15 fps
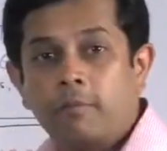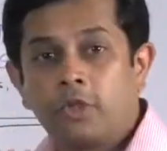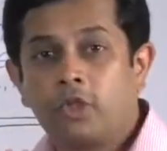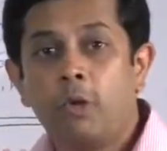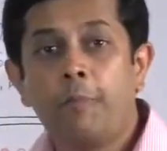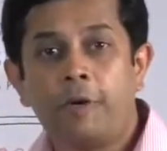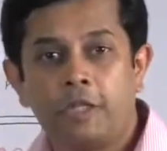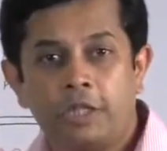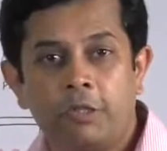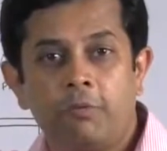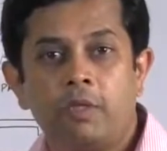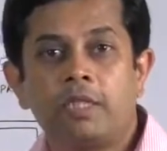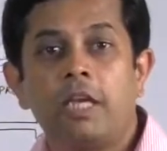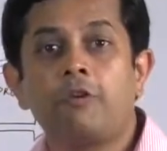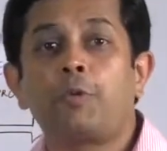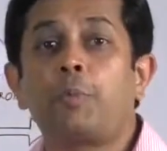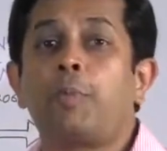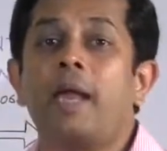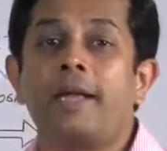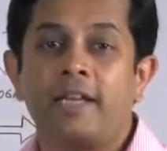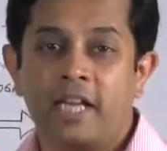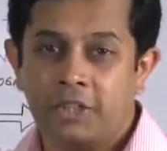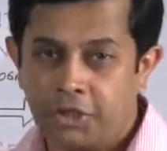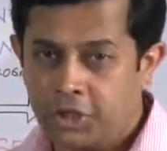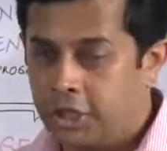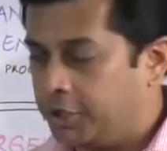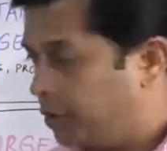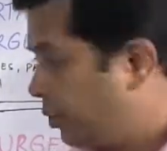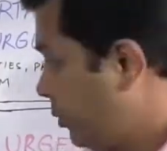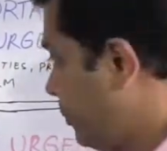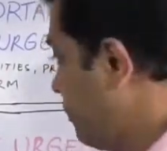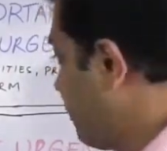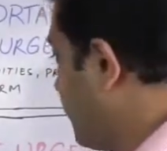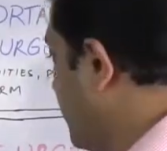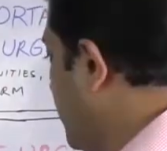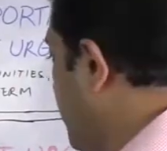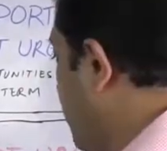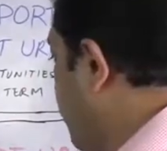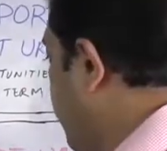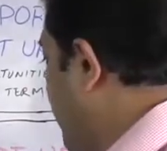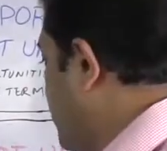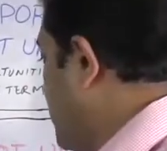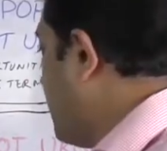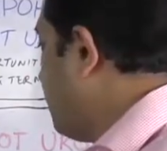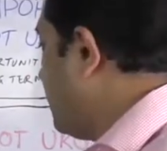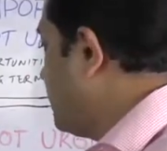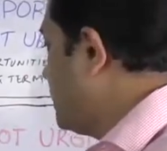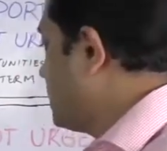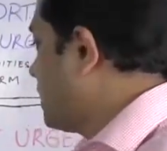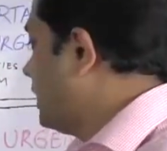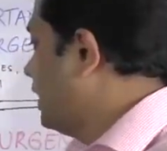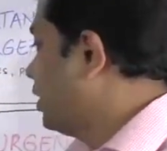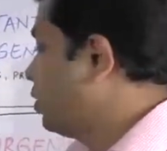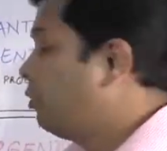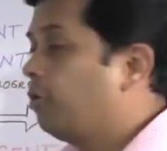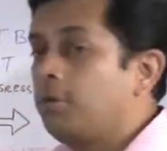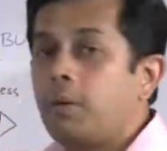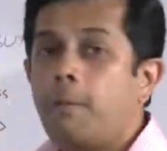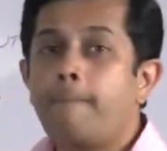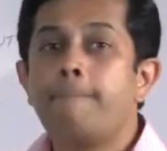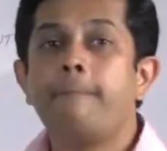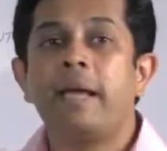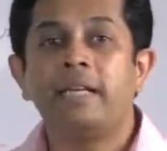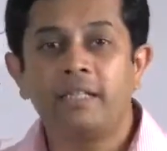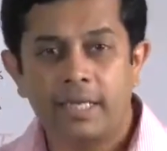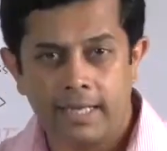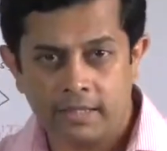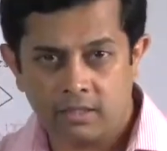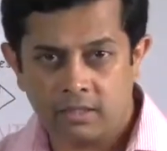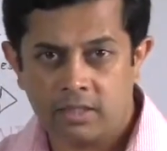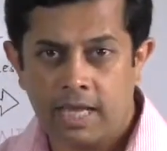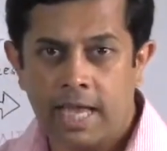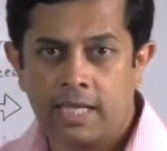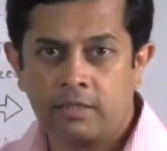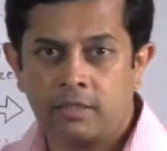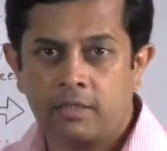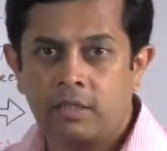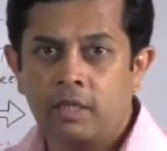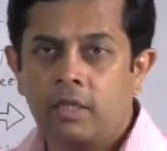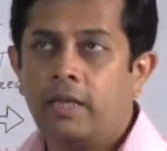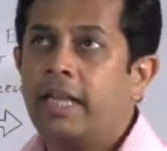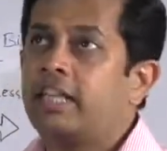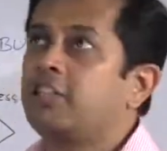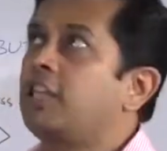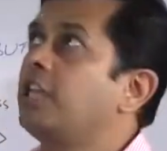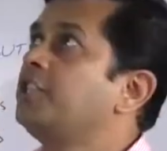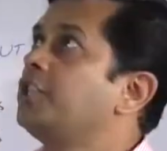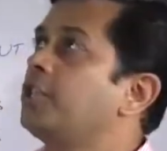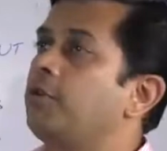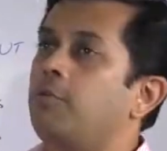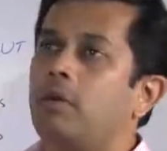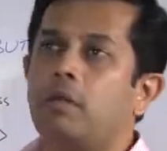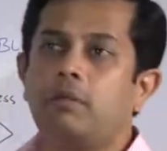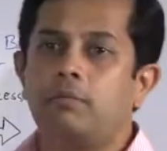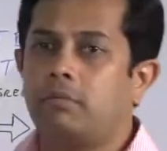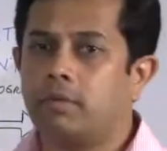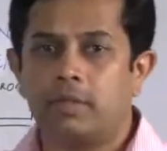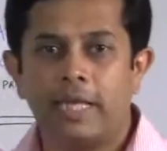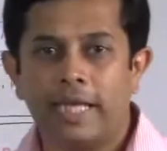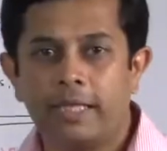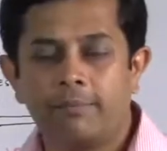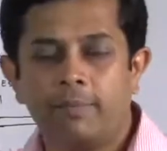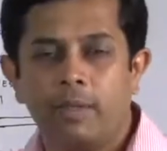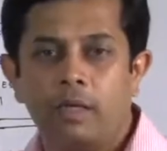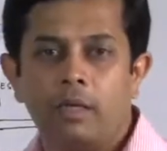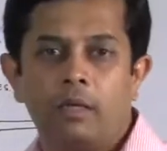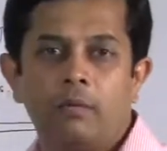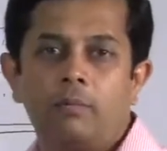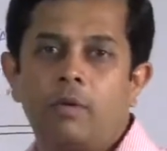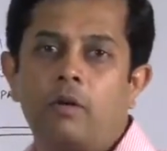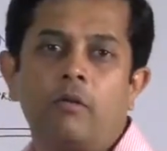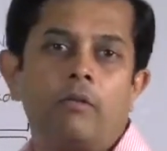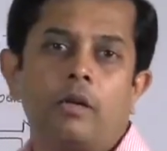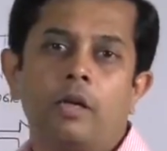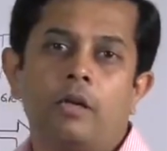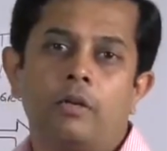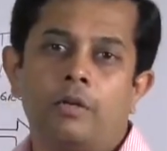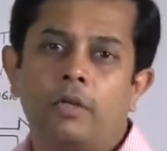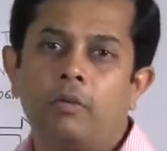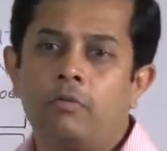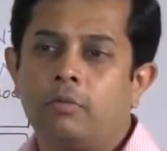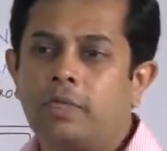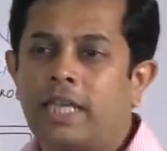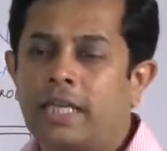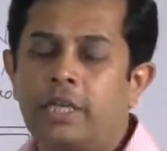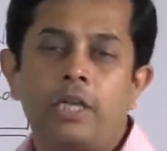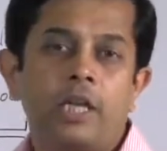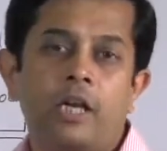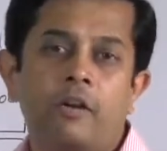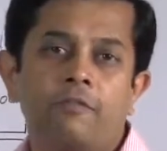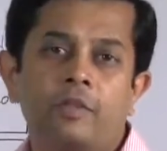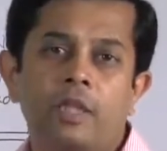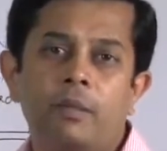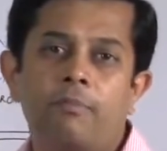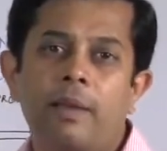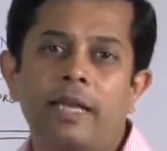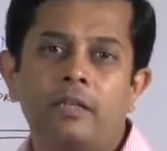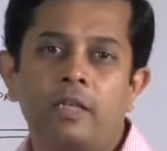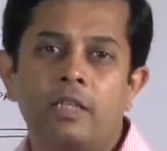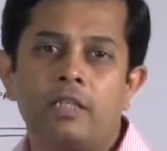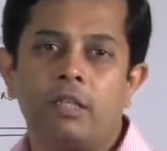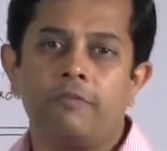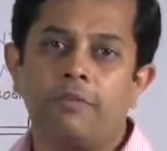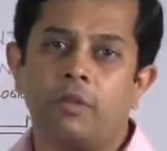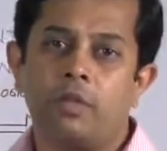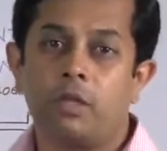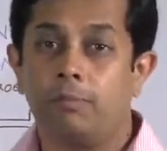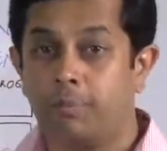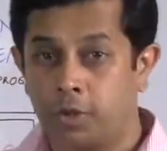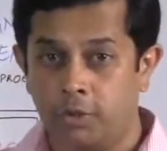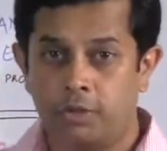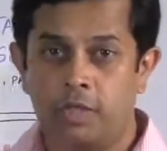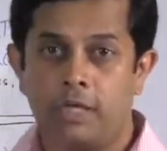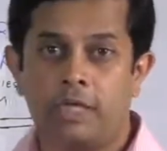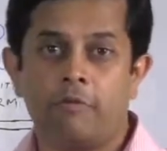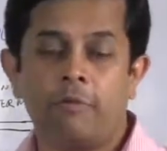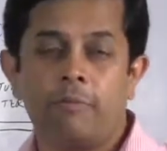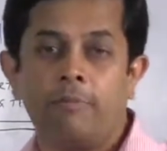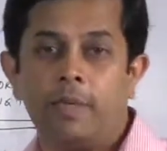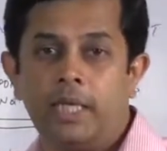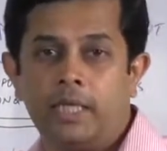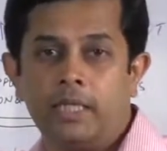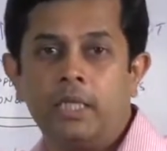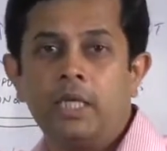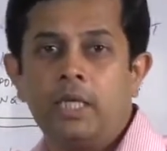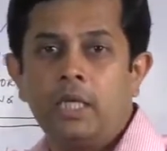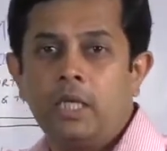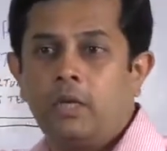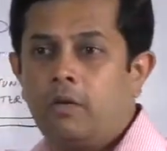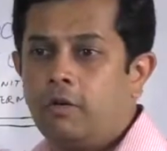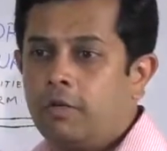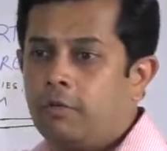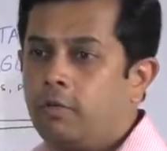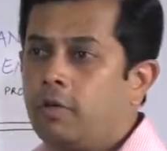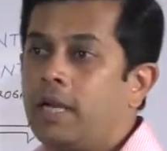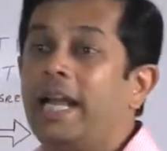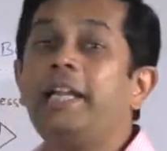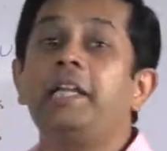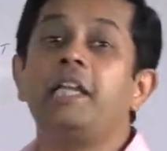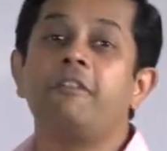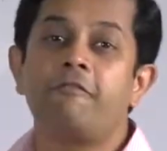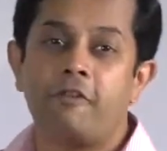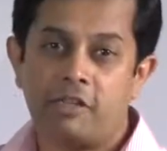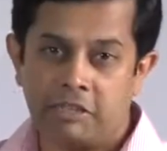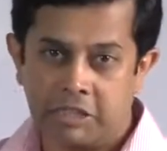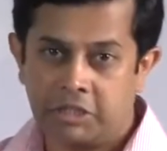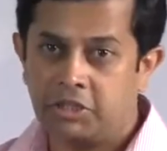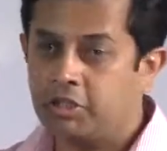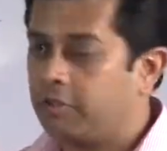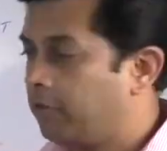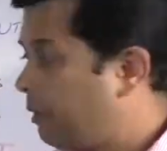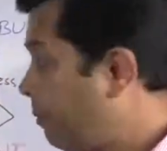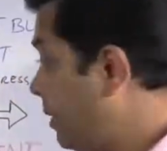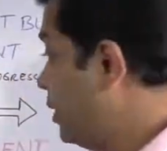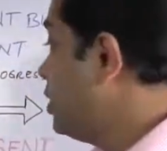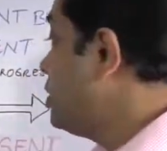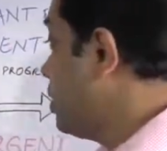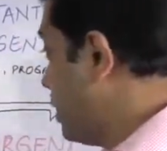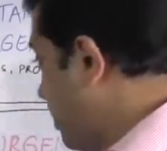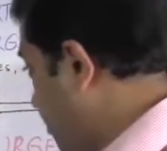super achievers have to pay attention to. For example, this can include maintenance tasks like changing your light bulb, or taking care of the maintenance of your computer equipment or your IT infrastructure equipment. These are